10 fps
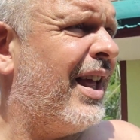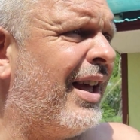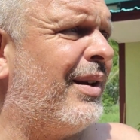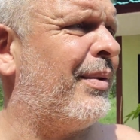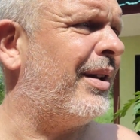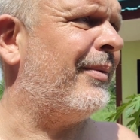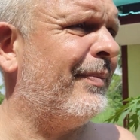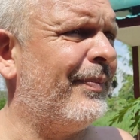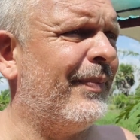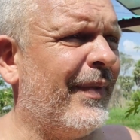Anyway,
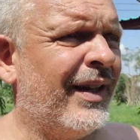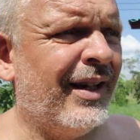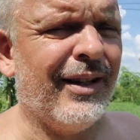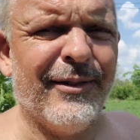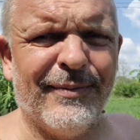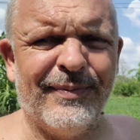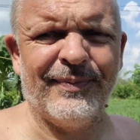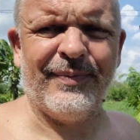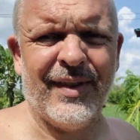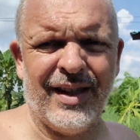um,
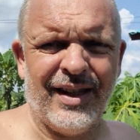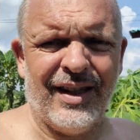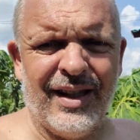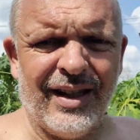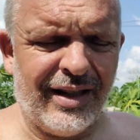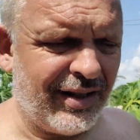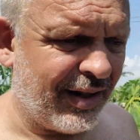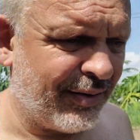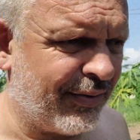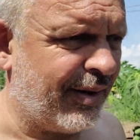
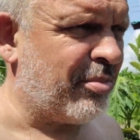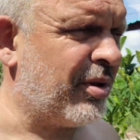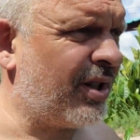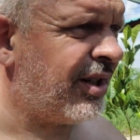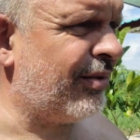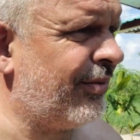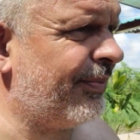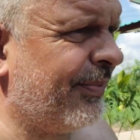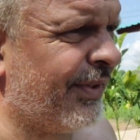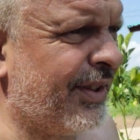Jaew's very busy though.
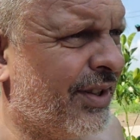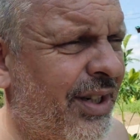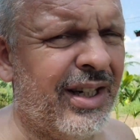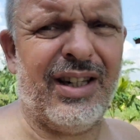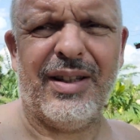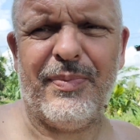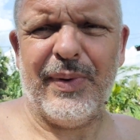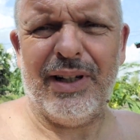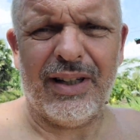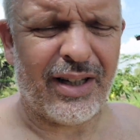She is
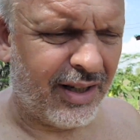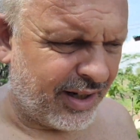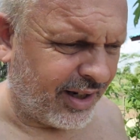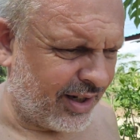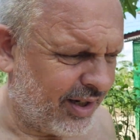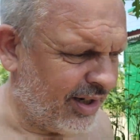building a,